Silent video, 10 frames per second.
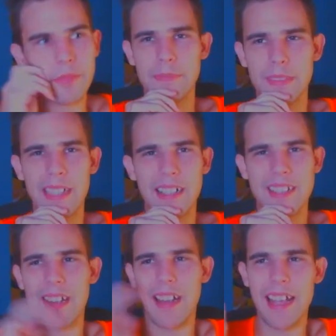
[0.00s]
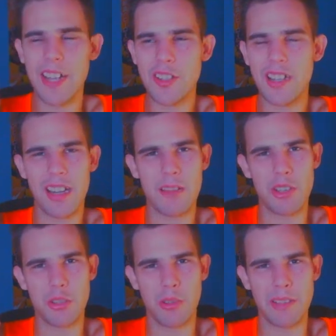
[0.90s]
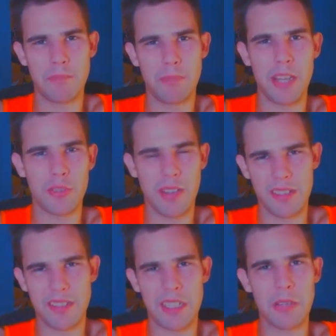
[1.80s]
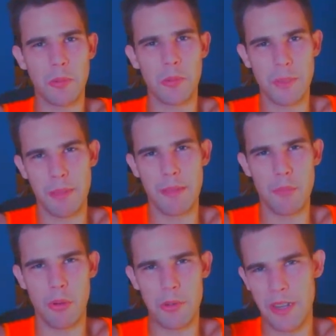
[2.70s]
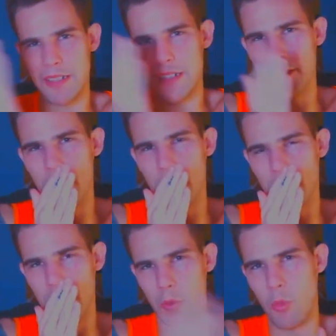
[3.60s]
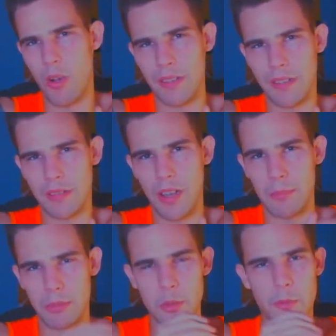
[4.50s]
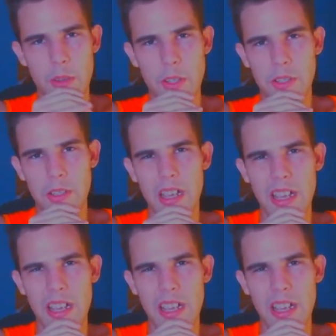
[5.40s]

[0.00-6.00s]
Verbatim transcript: like I said, I actually kind of enjoyed Petrie in the sequels a bit more than I did the the one in Don Bluth's Vision.